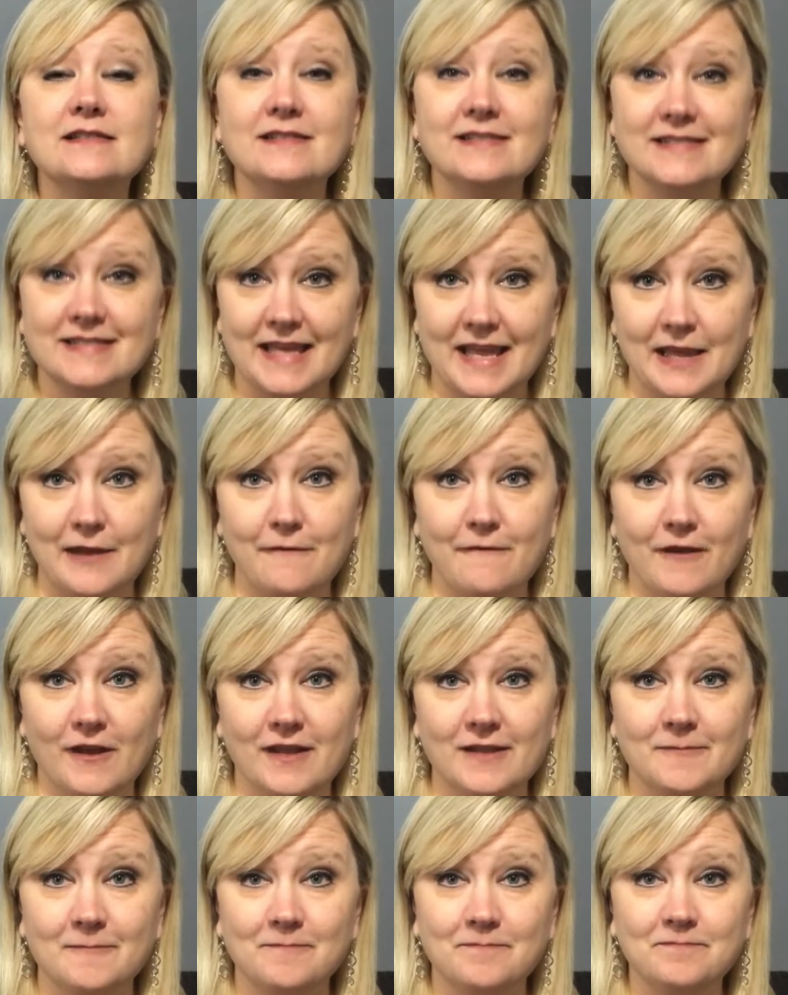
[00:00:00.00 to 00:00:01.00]

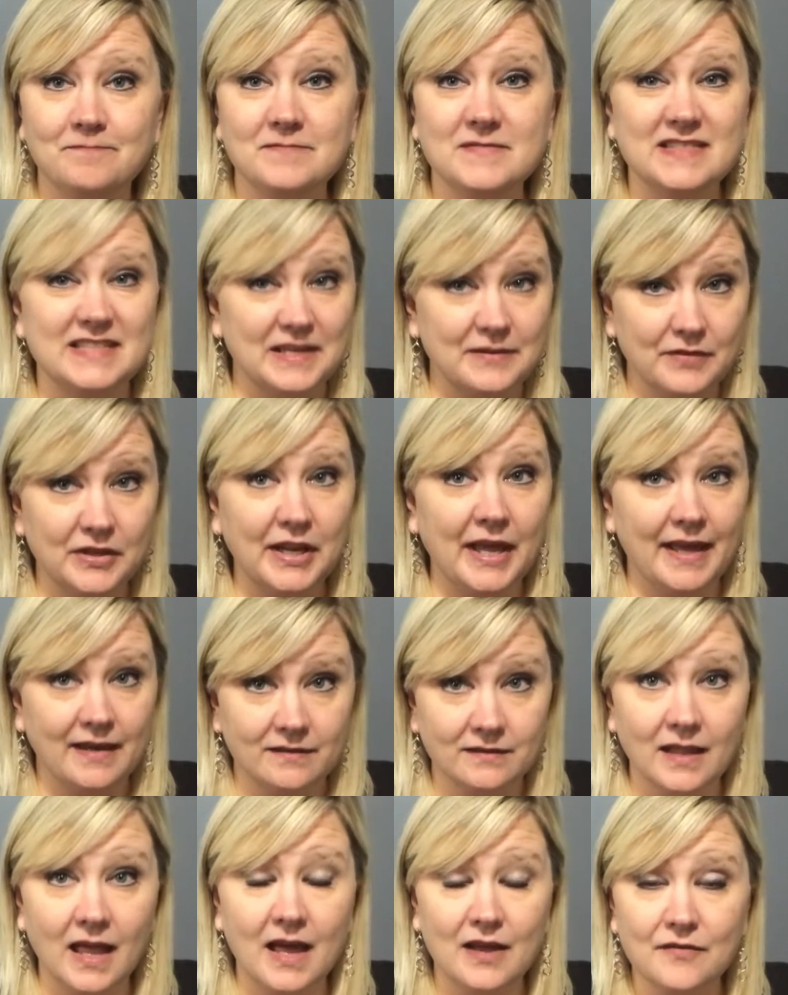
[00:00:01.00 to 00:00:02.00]
David. David had a
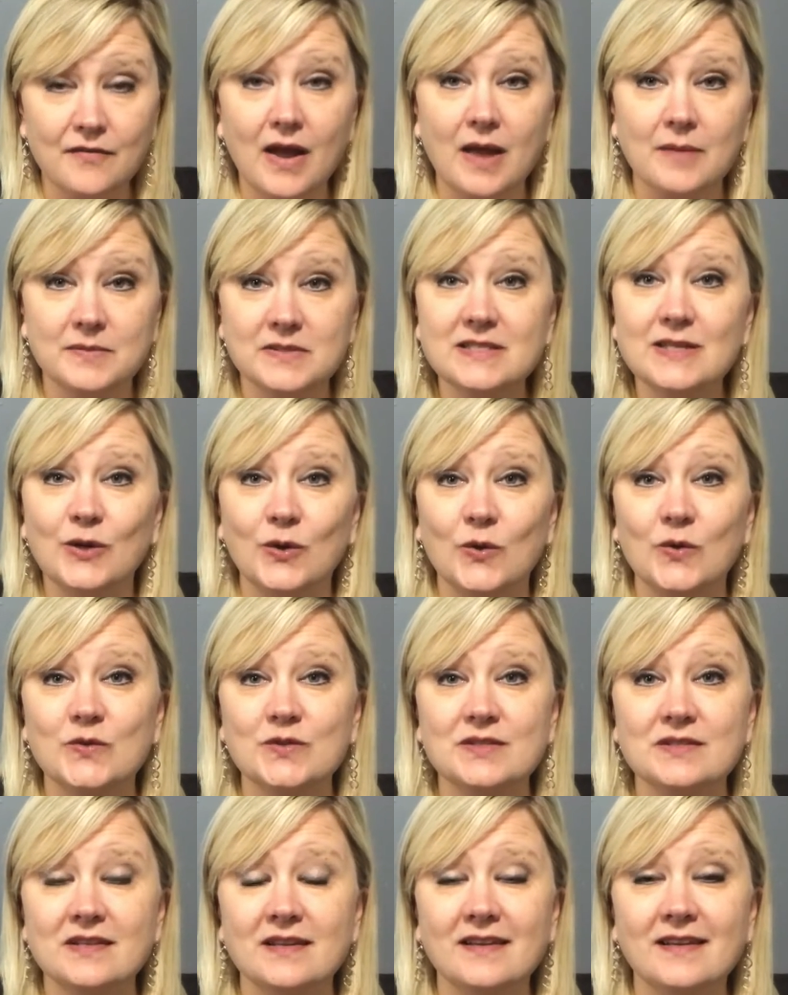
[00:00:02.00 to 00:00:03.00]
lot of
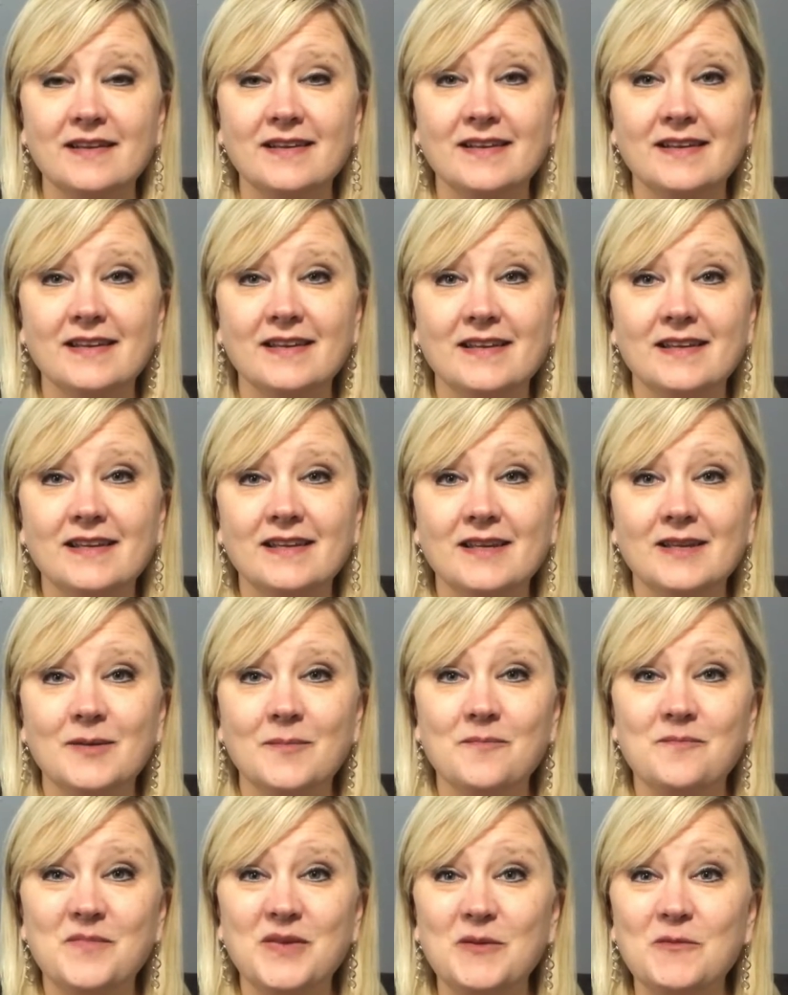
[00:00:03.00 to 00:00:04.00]
obstacles,
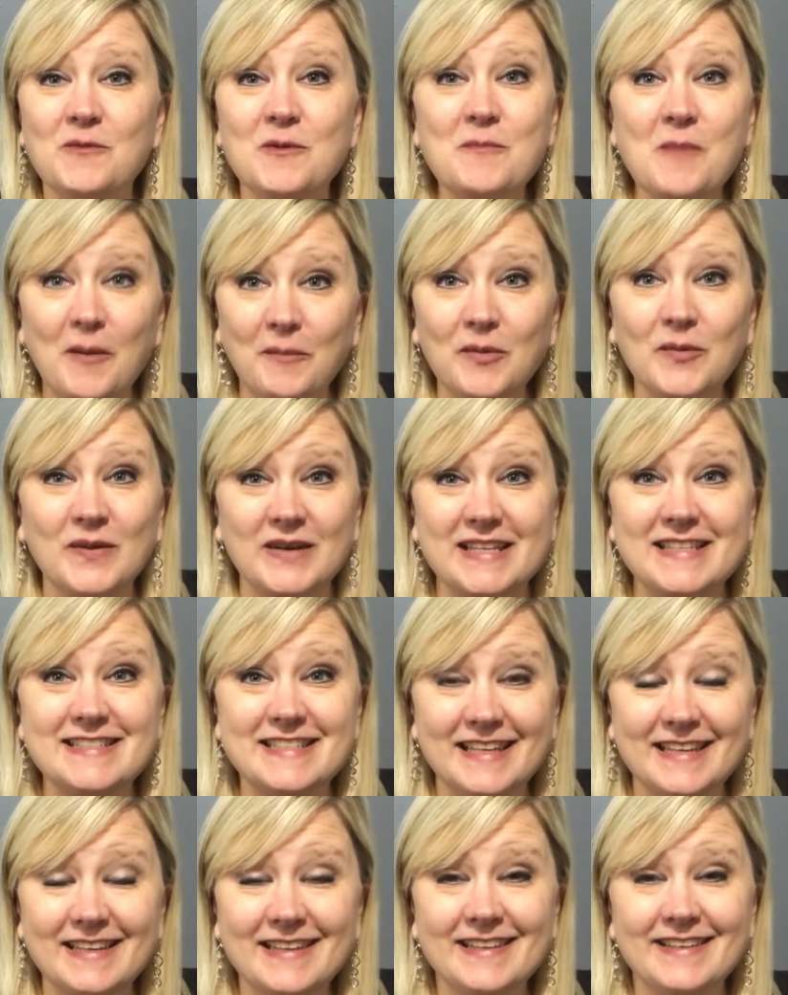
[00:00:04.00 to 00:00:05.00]
but remember what he
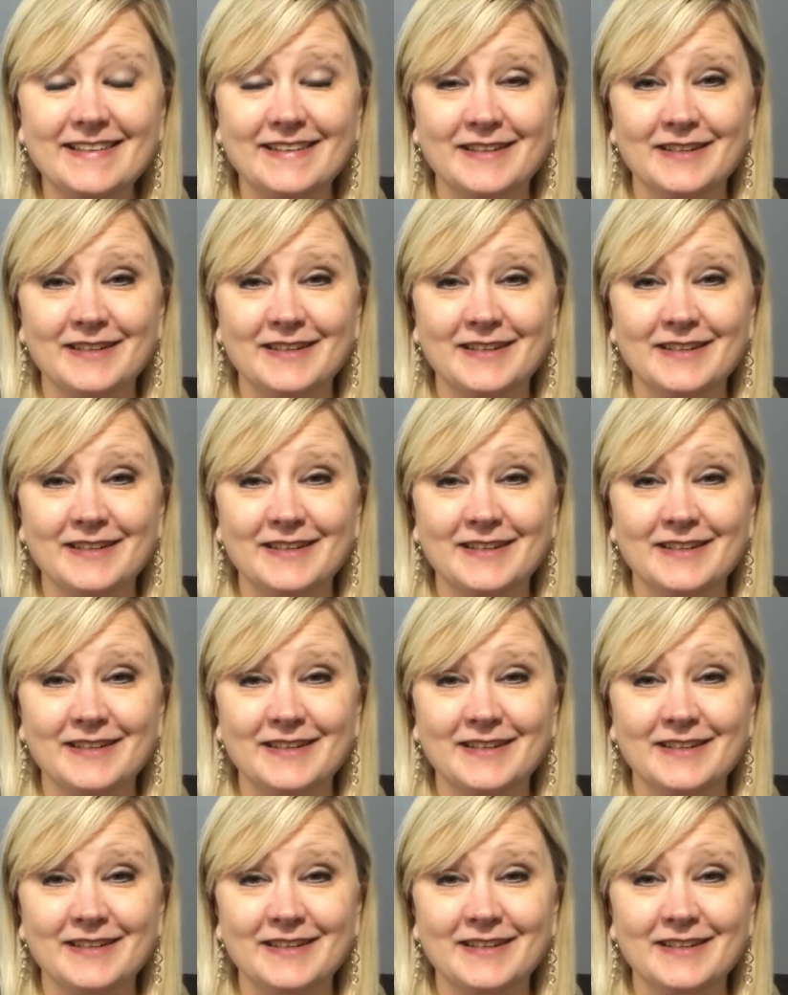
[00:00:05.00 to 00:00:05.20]
did?